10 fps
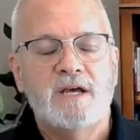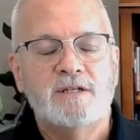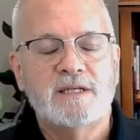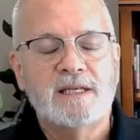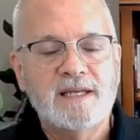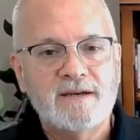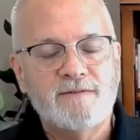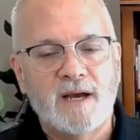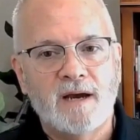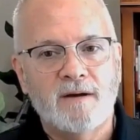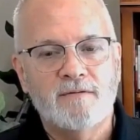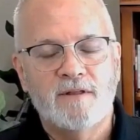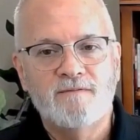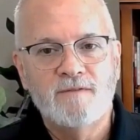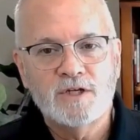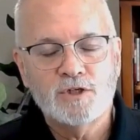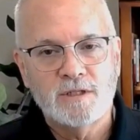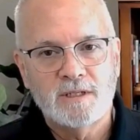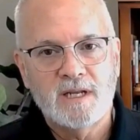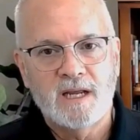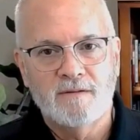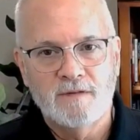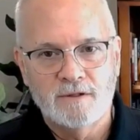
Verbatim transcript: to live out the vision and the